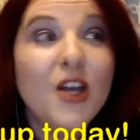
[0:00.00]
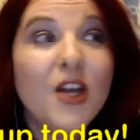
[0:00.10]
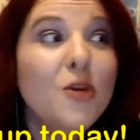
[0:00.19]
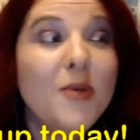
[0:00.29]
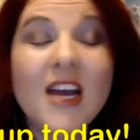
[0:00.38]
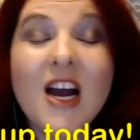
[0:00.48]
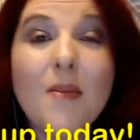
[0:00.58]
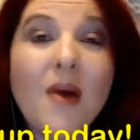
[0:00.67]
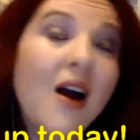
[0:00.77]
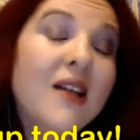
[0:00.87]
you
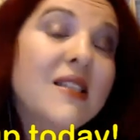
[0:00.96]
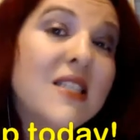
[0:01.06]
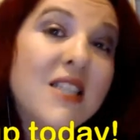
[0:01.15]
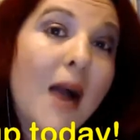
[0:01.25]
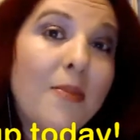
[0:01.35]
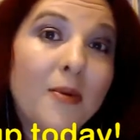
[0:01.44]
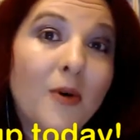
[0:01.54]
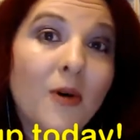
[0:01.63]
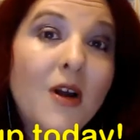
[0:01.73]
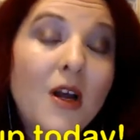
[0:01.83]
become
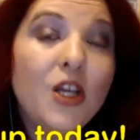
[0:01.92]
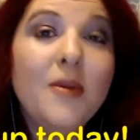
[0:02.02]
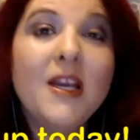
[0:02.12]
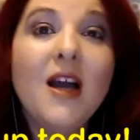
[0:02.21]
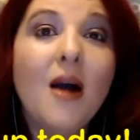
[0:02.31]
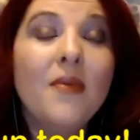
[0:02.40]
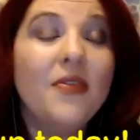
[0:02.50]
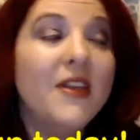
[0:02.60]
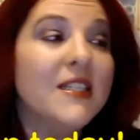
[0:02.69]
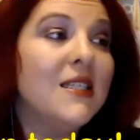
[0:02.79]
unstoppable. You become
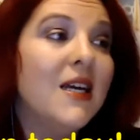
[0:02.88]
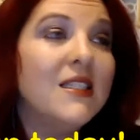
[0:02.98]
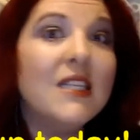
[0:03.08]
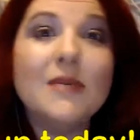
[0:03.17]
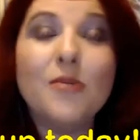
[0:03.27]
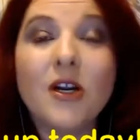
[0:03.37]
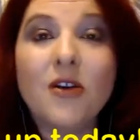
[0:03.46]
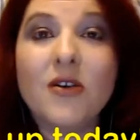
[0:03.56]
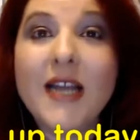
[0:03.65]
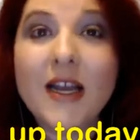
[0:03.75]
this deliberate
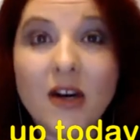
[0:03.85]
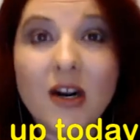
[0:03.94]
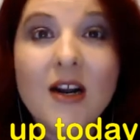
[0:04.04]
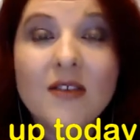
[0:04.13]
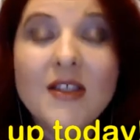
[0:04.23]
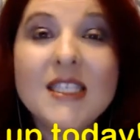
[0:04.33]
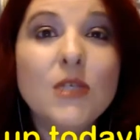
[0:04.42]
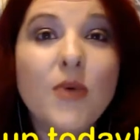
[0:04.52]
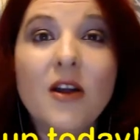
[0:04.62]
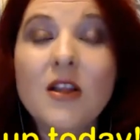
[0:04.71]
creator. This
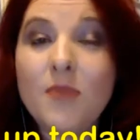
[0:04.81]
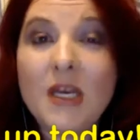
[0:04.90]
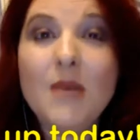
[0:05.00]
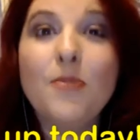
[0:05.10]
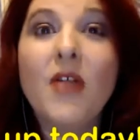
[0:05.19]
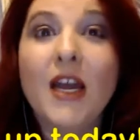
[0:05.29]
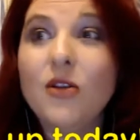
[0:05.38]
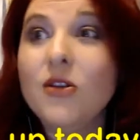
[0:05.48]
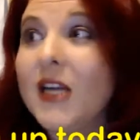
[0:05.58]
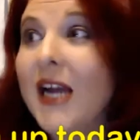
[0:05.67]
is where the people that you
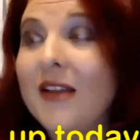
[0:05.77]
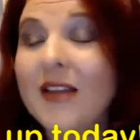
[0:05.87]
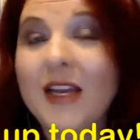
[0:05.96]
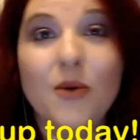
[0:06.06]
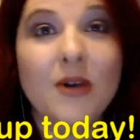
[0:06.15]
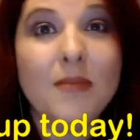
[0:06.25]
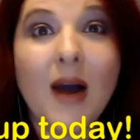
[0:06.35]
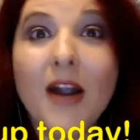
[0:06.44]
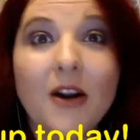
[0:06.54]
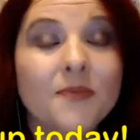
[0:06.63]
look at, that you
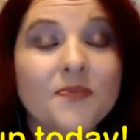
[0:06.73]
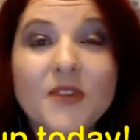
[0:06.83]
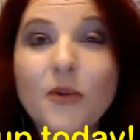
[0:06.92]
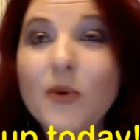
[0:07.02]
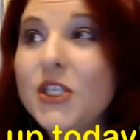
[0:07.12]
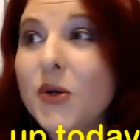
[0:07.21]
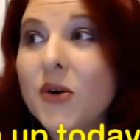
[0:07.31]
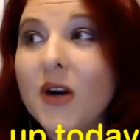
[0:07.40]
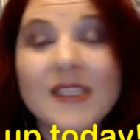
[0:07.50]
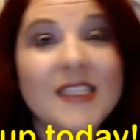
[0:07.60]
admire, the ones who
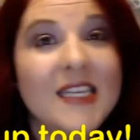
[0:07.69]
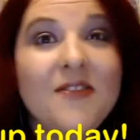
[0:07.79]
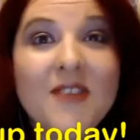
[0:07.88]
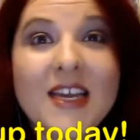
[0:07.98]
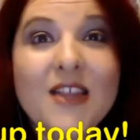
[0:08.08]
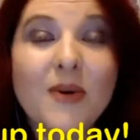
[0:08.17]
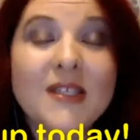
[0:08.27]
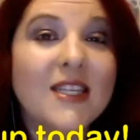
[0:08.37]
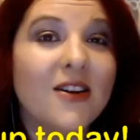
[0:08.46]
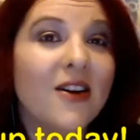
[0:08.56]
are on TV, the
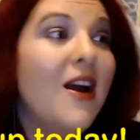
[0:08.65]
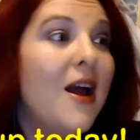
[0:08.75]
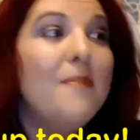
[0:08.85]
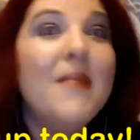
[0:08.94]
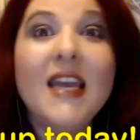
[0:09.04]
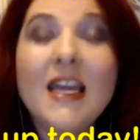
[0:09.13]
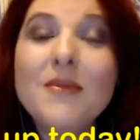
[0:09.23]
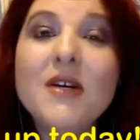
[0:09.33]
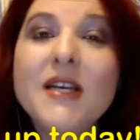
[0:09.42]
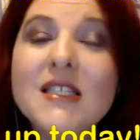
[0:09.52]
ones that are making
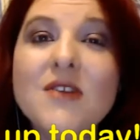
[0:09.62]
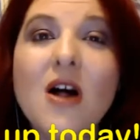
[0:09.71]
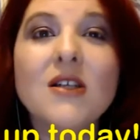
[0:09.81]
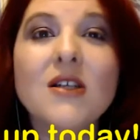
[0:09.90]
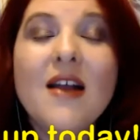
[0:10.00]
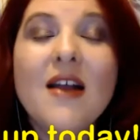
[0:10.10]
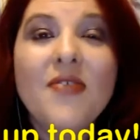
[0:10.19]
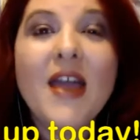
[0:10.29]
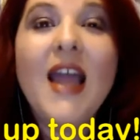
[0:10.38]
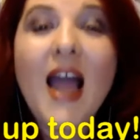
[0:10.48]
millions of dollars,
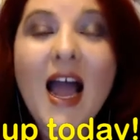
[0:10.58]
they